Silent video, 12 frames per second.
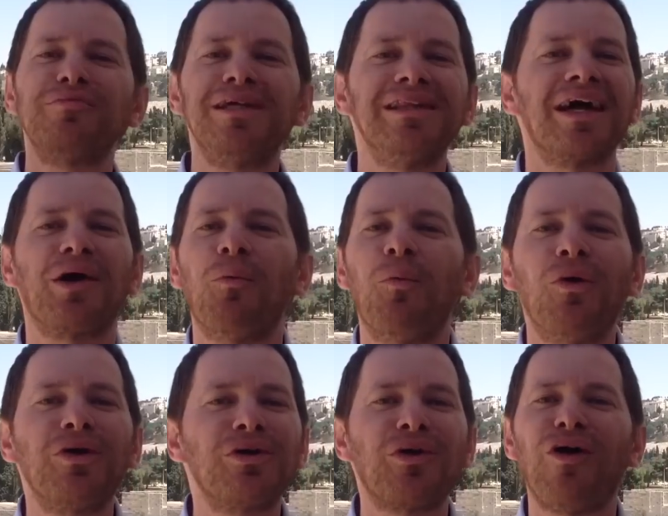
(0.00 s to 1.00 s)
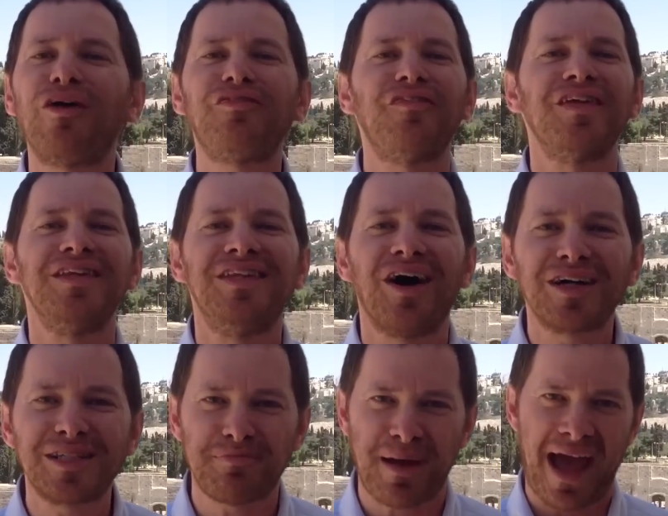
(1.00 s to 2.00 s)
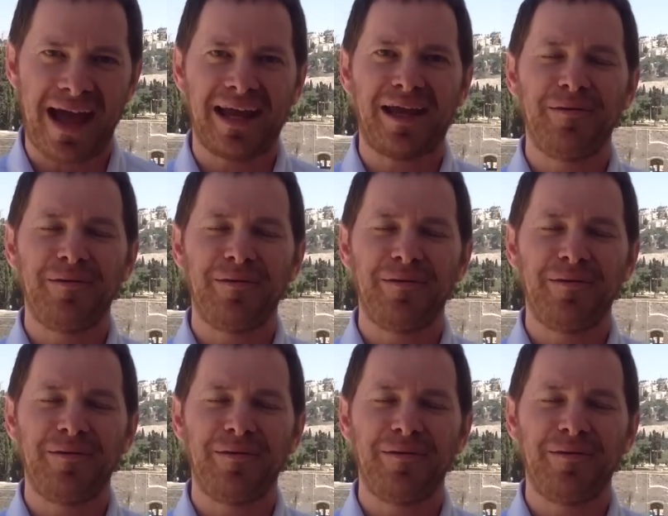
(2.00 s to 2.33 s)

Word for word: me like water off of a duck's back.